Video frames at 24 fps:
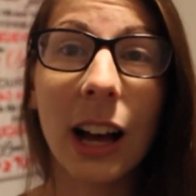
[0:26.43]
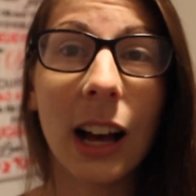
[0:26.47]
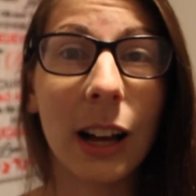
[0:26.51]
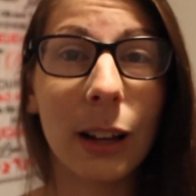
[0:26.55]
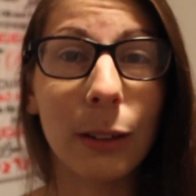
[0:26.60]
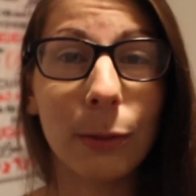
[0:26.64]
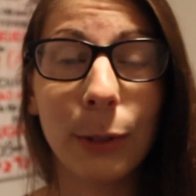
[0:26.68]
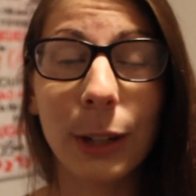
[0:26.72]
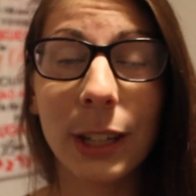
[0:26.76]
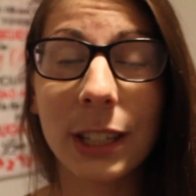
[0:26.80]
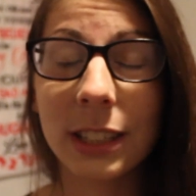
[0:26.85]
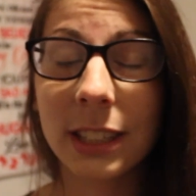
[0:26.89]

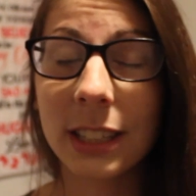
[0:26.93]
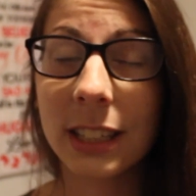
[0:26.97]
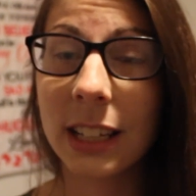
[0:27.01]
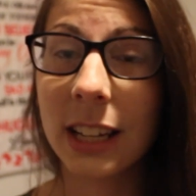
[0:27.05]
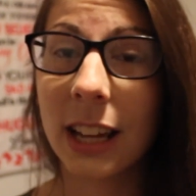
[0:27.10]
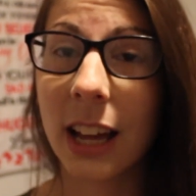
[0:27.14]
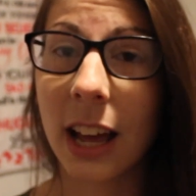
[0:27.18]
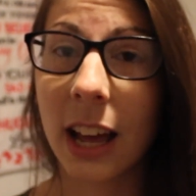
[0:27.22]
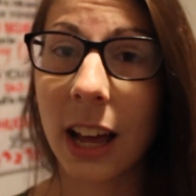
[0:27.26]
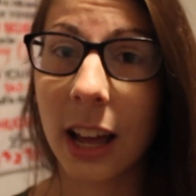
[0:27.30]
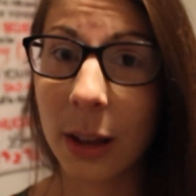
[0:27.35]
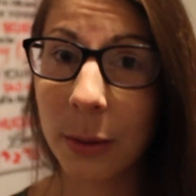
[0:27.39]

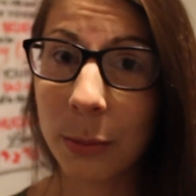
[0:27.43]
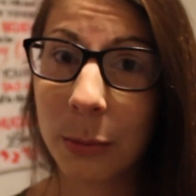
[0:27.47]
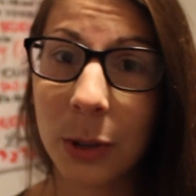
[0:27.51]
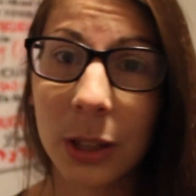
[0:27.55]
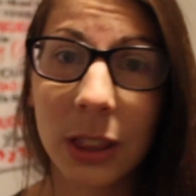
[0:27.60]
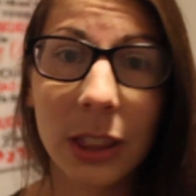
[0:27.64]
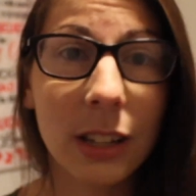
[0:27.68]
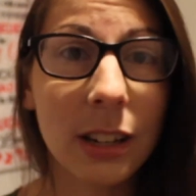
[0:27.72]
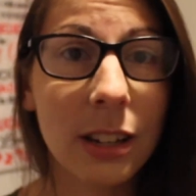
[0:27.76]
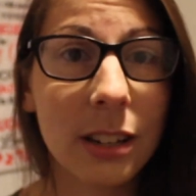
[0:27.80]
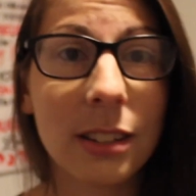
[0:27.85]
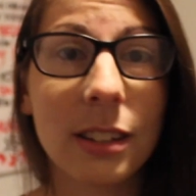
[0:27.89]
Obviously I'm
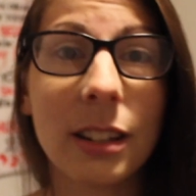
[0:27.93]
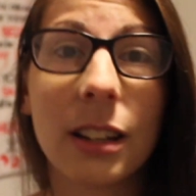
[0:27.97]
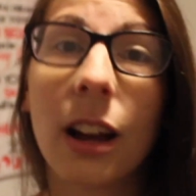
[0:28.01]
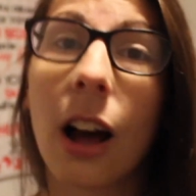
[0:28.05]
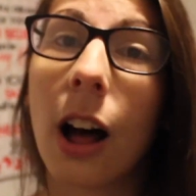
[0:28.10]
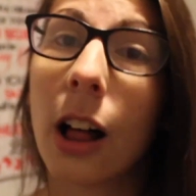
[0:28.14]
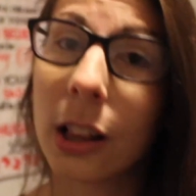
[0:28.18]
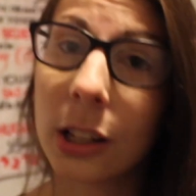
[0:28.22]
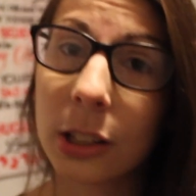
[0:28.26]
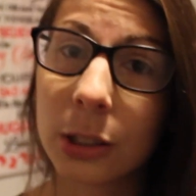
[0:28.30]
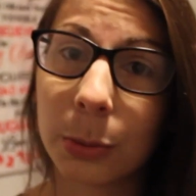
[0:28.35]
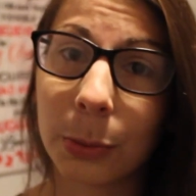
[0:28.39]
with the Disney
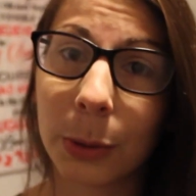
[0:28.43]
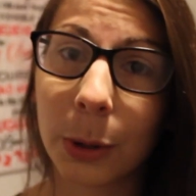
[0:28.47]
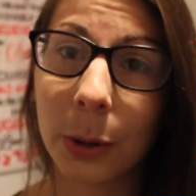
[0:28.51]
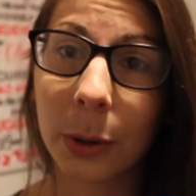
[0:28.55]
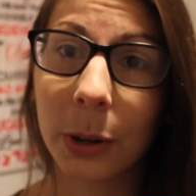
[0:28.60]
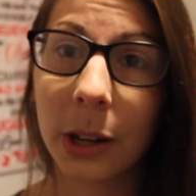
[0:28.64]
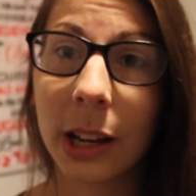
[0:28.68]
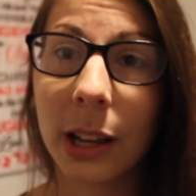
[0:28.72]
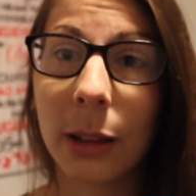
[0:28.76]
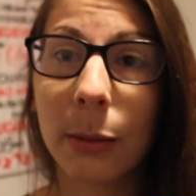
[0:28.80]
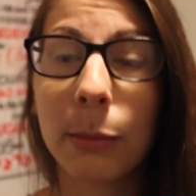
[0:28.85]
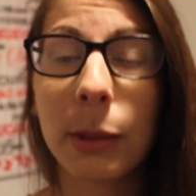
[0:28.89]
College
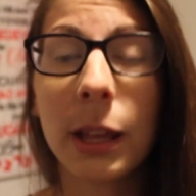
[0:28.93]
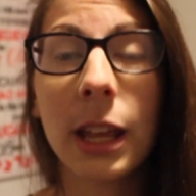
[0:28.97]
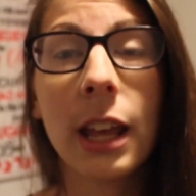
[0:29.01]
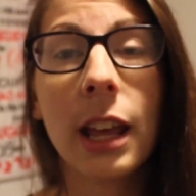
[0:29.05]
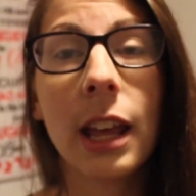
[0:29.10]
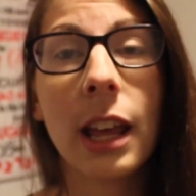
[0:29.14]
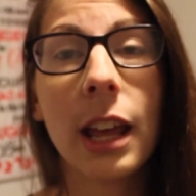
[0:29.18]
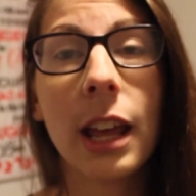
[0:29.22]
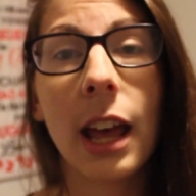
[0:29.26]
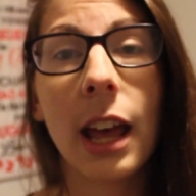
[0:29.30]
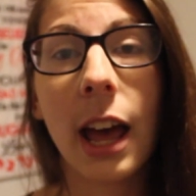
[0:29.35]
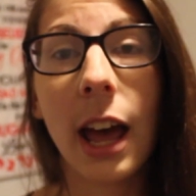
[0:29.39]
program
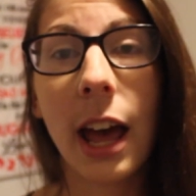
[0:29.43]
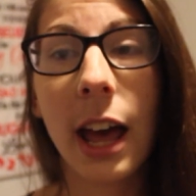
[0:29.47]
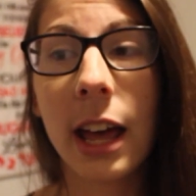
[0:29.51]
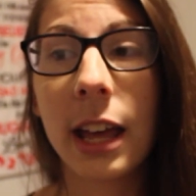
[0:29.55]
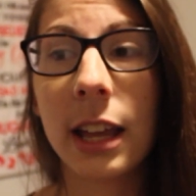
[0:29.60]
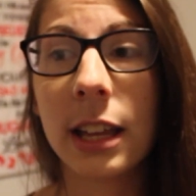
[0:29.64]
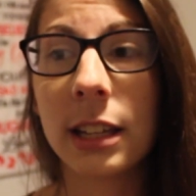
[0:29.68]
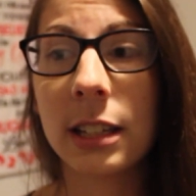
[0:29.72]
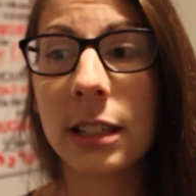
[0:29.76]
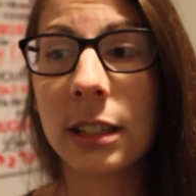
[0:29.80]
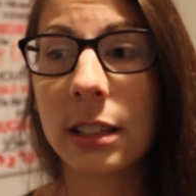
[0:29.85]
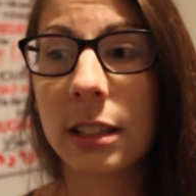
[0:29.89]

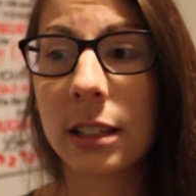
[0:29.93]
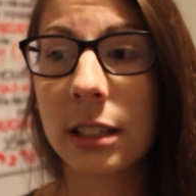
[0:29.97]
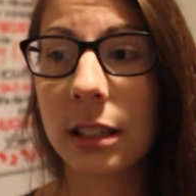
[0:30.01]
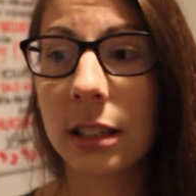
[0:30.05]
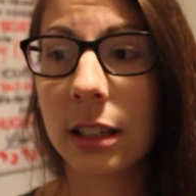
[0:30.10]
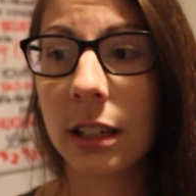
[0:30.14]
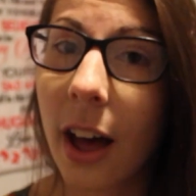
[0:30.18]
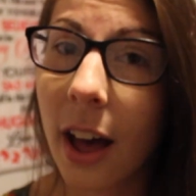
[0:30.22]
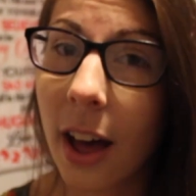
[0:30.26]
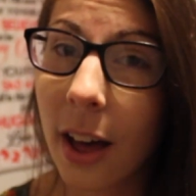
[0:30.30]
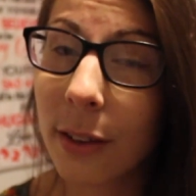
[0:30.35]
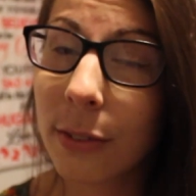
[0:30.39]
and
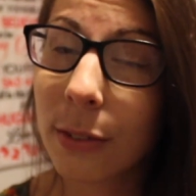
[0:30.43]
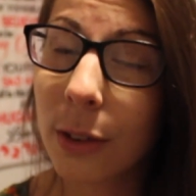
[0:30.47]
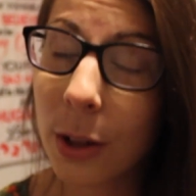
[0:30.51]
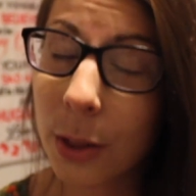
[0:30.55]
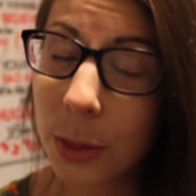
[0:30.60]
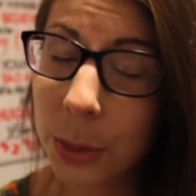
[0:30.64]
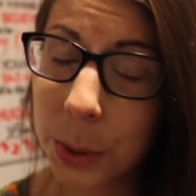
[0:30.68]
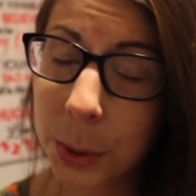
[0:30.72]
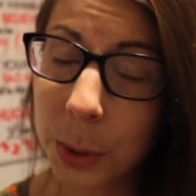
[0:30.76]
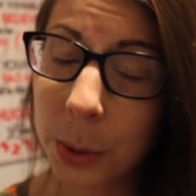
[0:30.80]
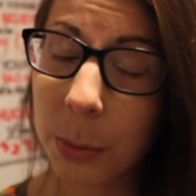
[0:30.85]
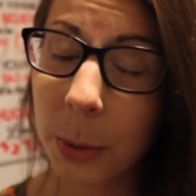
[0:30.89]
I've
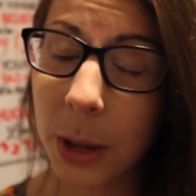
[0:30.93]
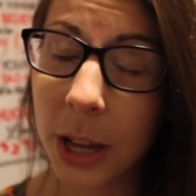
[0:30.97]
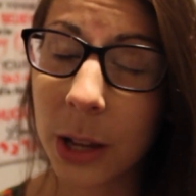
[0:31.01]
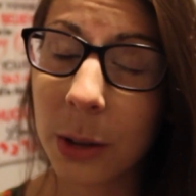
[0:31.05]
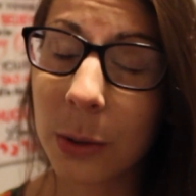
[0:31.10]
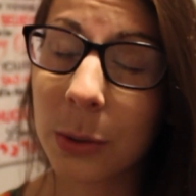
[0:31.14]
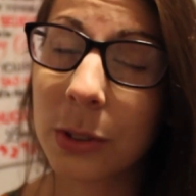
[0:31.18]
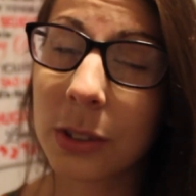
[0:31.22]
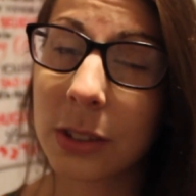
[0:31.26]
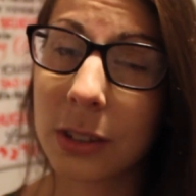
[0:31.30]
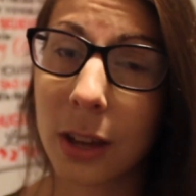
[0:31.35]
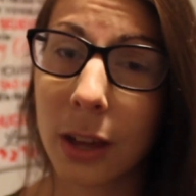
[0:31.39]
gone through my
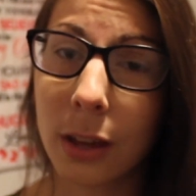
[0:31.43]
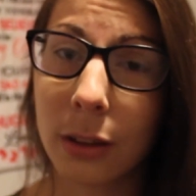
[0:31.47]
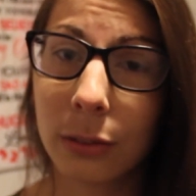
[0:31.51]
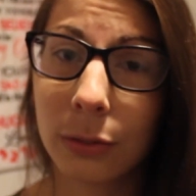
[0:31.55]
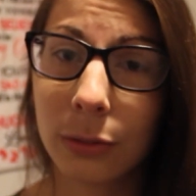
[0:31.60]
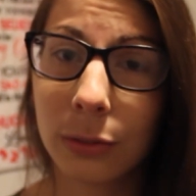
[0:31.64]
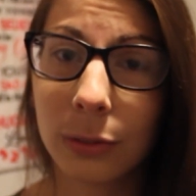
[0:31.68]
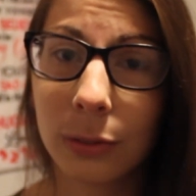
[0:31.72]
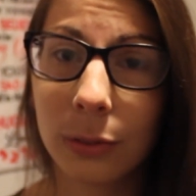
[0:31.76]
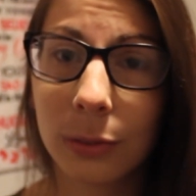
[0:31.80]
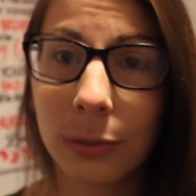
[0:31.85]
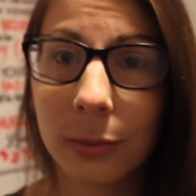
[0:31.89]
own
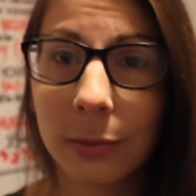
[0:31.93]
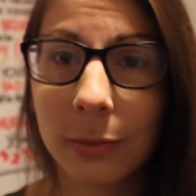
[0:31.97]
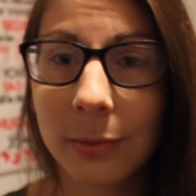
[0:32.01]
stuff.